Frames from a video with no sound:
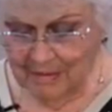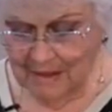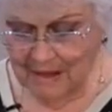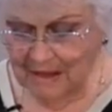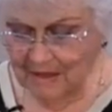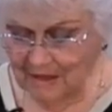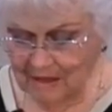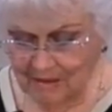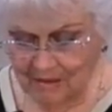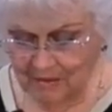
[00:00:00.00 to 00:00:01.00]
And I
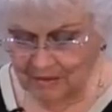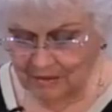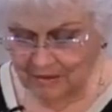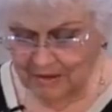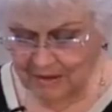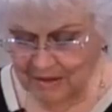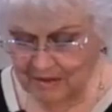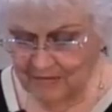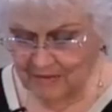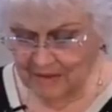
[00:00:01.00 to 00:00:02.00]
thought, oh Lord,
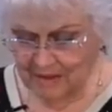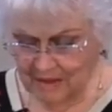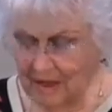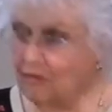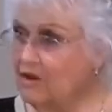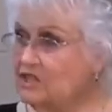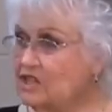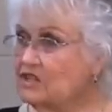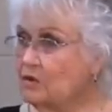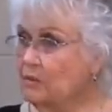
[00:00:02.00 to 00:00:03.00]
if we
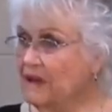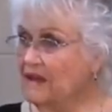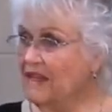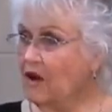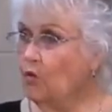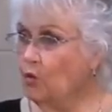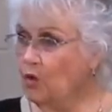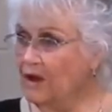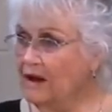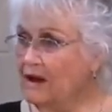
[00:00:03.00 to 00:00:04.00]
just obeyed that
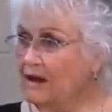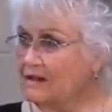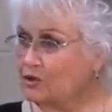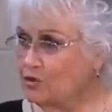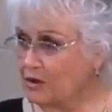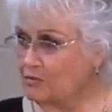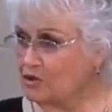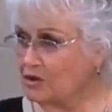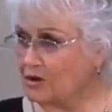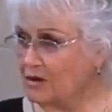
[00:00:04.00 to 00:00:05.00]
one
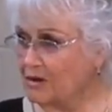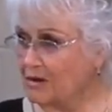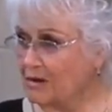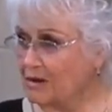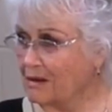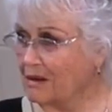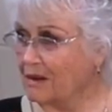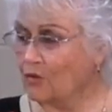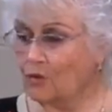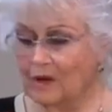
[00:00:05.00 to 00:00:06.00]
scripture,
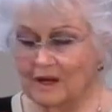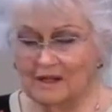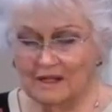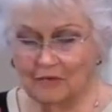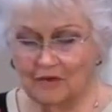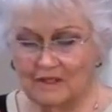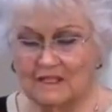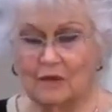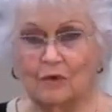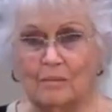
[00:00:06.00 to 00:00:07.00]
what a
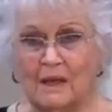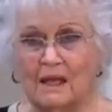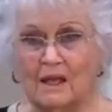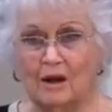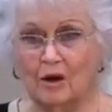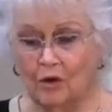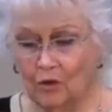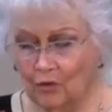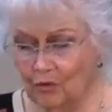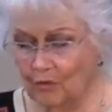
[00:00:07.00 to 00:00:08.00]
difference it would make in our
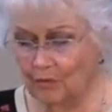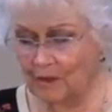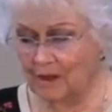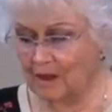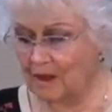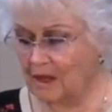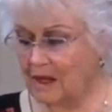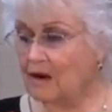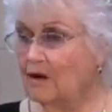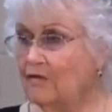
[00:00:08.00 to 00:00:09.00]
home,
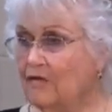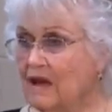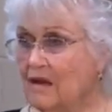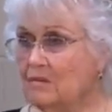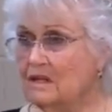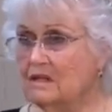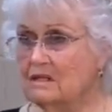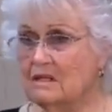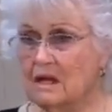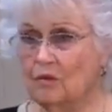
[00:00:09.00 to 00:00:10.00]
in our
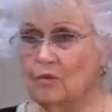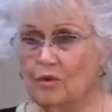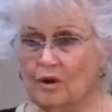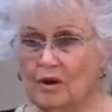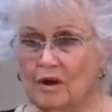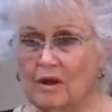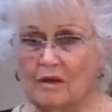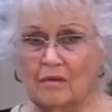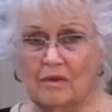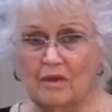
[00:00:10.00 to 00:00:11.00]
families, at work,
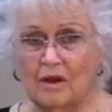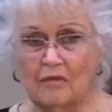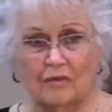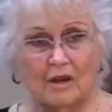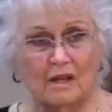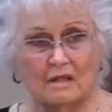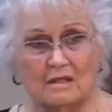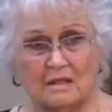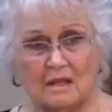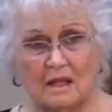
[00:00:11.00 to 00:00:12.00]
with our
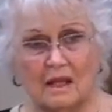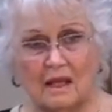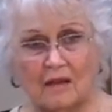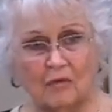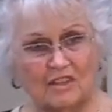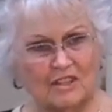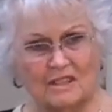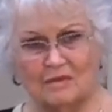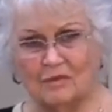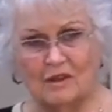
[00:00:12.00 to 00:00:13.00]
friends, if we
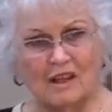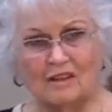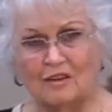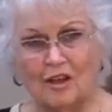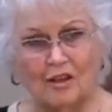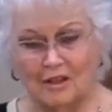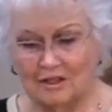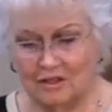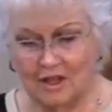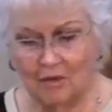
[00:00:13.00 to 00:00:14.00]
just would
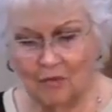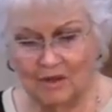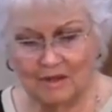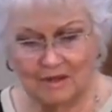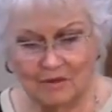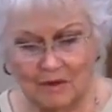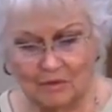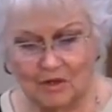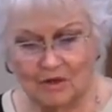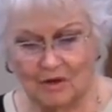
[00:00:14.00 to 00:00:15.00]
acknowledge that one
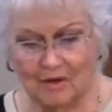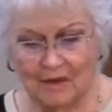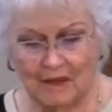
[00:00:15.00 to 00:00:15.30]
scripture.